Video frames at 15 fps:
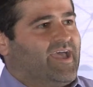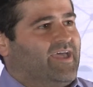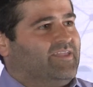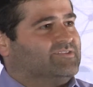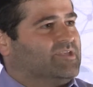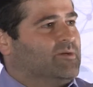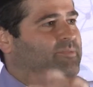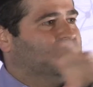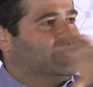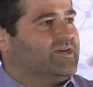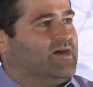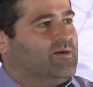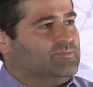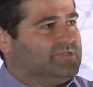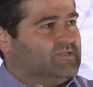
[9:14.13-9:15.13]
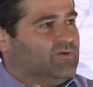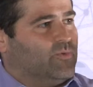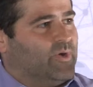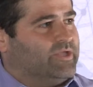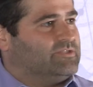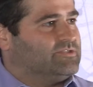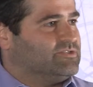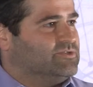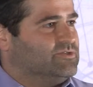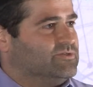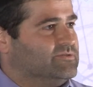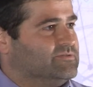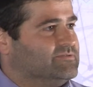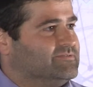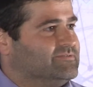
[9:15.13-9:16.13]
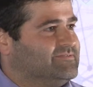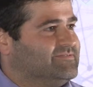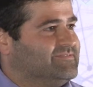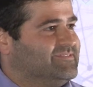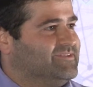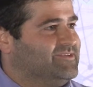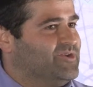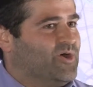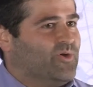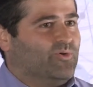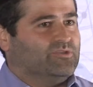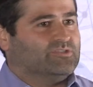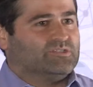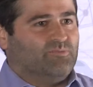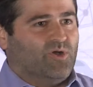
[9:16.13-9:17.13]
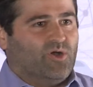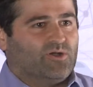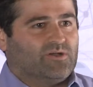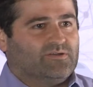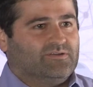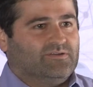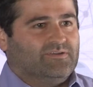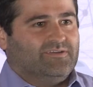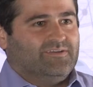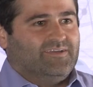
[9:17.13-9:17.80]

and somebody comes in a white suit, you know, with smoke